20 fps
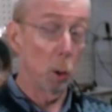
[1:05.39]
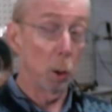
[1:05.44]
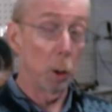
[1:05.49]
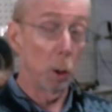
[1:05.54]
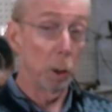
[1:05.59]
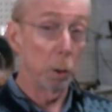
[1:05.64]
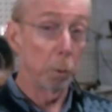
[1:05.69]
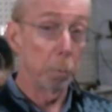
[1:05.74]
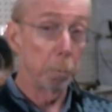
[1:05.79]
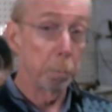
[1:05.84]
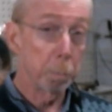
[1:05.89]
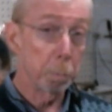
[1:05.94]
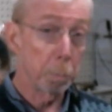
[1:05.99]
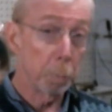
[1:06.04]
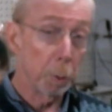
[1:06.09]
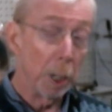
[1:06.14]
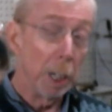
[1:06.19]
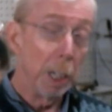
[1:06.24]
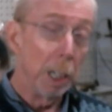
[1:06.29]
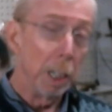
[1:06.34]
oil.
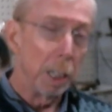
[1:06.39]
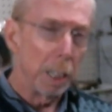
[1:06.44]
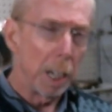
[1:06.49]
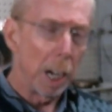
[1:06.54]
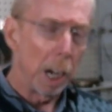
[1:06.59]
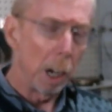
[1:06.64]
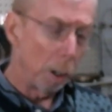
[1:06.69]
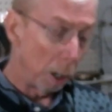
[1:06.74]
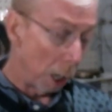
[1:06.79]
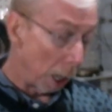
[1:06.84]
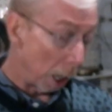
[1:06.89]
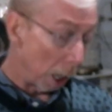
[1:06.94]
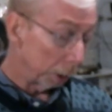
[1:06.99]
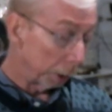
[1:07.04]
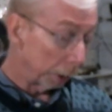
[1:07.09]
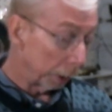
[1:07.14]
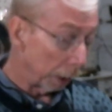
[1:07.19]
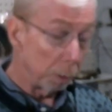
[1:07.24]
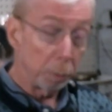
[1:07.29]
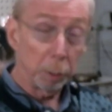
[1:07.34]
Now, how
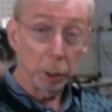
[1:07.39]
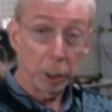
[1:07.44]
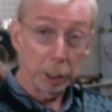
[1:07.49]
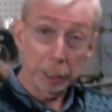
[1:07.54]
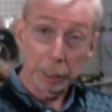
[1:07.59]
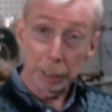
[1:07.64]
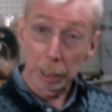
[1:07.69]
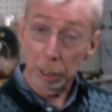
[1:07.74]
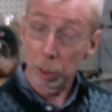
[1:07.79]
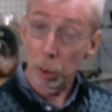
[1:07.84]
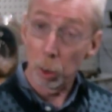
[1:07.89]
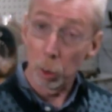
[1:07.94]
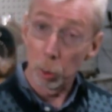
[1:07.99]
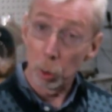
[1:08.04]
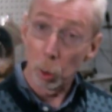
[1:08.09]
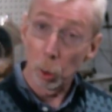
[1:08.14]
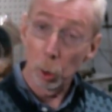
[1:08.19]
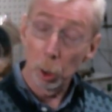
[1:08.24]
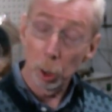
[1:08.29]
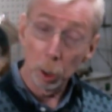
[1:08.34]
safe is silicone
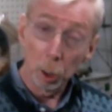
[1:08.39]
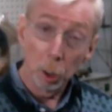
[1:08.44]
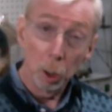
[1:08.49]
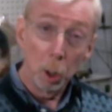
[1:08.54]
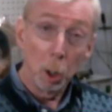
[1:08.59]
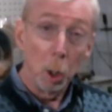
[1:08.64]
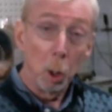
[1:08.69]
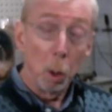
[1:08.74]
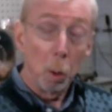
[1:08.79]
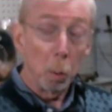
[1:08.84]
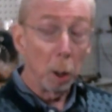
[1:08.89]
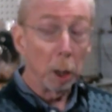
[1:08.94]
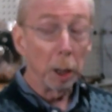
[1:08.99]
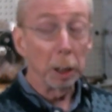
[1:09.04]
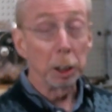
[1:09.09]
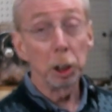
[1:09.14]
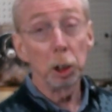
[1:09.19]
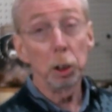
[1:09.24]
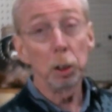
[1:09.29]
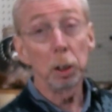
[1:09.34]
oil? Well,
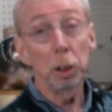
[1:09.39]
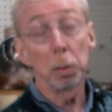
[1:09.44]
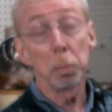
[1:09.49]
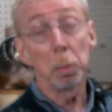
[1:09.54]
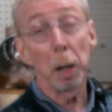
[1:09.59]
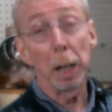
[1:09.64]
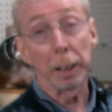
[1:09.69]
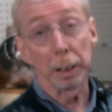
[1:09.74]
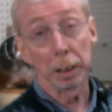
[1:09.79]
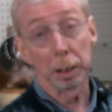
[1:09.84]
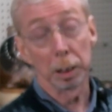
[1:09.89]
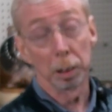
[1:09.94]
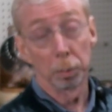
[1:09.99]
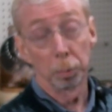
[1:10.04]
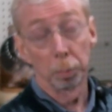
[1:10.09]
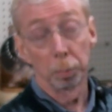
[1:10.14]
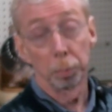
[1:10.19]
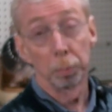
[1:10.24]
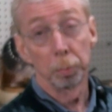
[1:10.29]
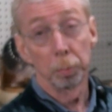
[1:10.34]
it's used in medicine
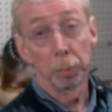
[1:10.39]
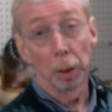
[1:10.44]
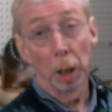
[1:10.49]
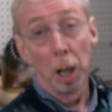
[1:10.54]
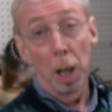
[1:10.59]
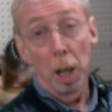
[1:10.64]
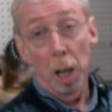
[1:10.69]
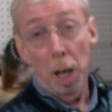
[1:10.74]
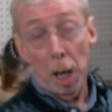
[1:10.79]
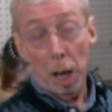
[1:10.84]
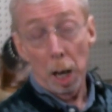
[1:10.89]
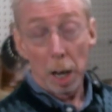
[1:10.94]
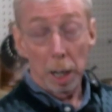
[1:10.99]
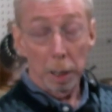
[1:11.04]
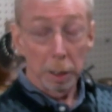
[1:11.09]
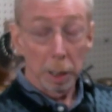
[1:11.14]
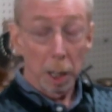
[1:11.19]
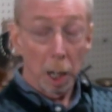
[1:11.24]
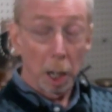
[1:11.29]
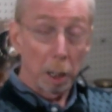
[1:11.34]

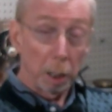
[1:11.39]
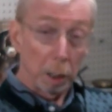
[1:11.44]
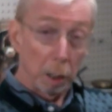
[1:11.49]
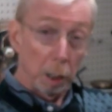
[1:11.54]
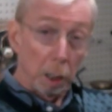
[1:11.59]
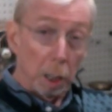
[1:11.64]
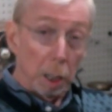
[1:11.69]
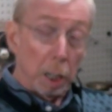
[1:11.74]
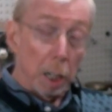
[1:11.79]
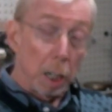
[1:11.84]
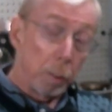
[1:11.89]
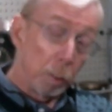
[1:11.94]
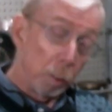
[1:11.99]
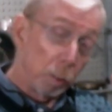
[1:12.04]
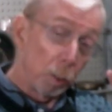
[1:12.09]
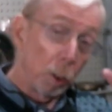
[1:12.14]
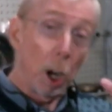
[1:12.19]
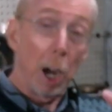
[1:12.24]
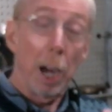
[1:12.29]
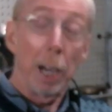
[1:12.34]
and even
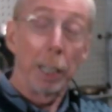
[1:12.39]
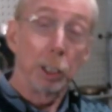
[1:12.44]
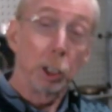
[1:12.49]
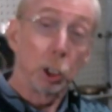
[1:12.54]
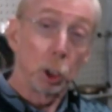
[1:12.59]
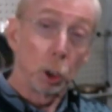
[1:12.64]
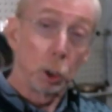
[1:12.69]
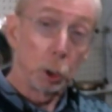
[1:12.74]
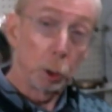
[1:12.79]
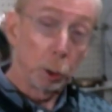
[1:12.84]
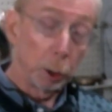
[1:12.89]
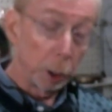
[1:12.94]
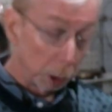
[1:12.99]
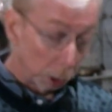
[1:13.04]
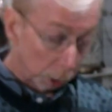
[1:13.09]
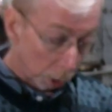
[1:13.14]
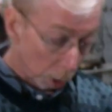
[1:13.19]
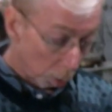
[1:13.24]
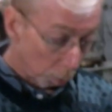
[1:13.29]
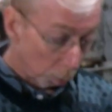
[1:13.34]
for eye surgery.
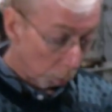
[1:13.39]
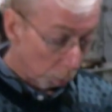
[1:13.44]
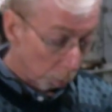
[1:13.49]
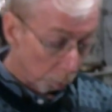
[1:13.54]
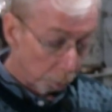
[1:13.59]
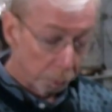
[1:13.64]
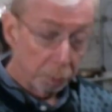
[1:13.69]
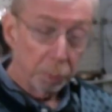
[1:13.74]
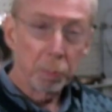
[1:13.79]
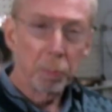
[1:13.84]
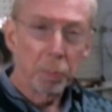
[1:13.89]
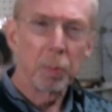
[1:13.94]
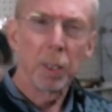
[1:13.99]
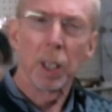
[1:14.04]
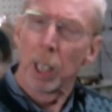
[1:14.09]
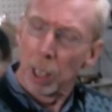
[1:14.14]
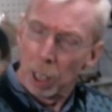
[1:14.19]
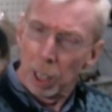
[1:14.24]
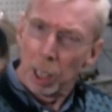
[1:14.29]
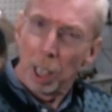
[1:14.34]
So
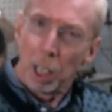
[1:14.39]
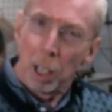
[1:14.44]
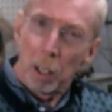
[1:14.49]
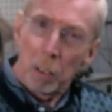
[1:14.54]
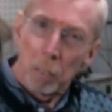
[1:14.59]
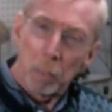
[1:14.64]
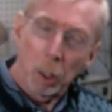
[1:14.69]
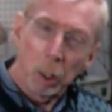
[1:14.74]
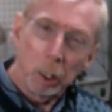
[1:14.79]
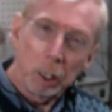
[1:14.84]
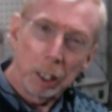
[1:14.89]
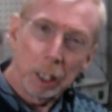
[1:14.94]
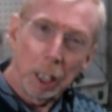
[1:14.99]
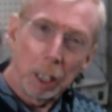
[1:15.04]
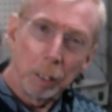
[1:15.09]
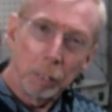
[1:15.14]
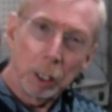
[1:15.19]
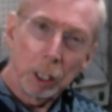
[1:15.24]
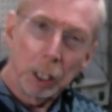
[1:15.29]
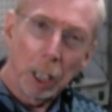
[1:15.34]
very
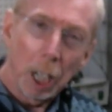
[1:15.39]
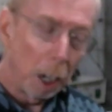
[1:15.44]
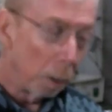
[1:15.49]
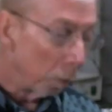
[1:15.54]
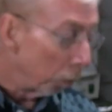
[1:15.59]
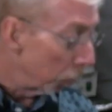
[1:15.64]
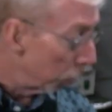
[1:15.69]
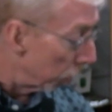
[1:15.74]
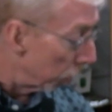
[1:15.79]
safe stuff.